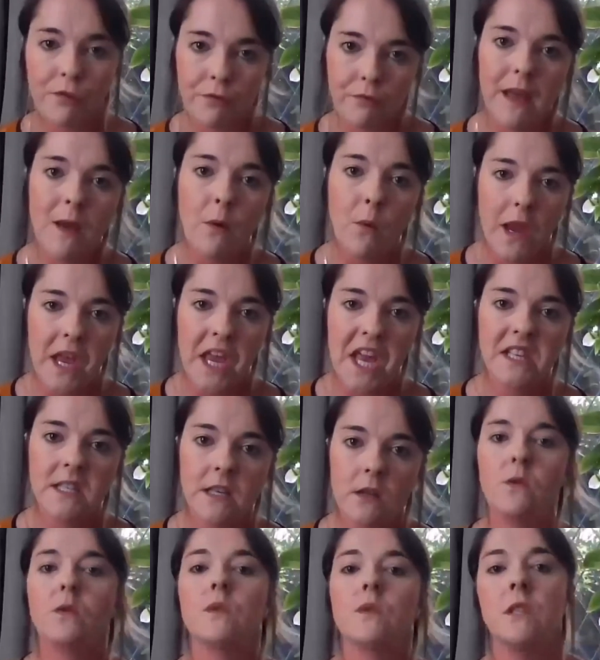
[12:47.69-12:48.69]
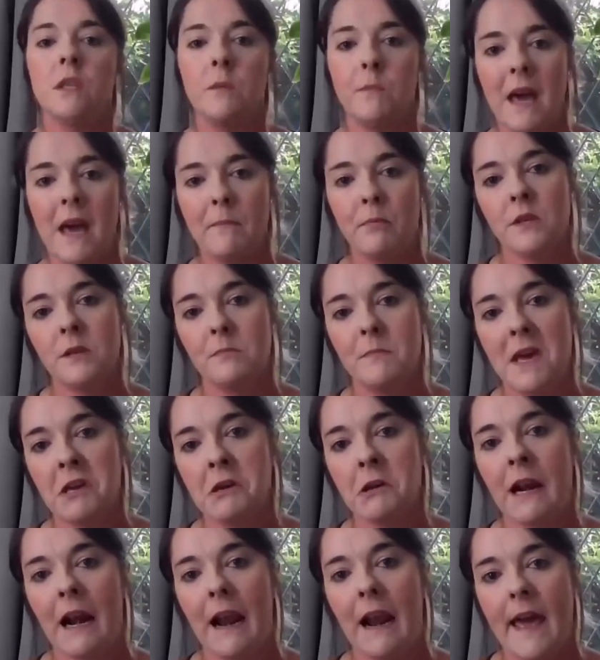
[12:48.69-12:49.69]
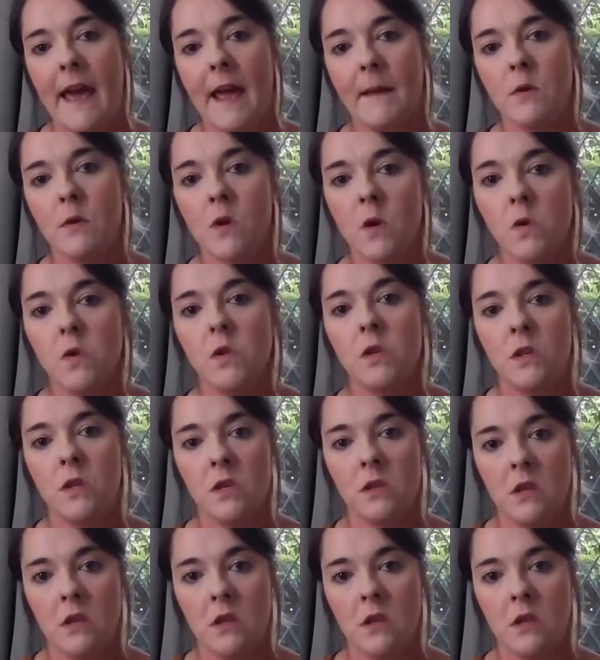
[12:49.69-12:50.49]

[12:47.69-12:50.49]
3 weeks in order to be able to make a claim under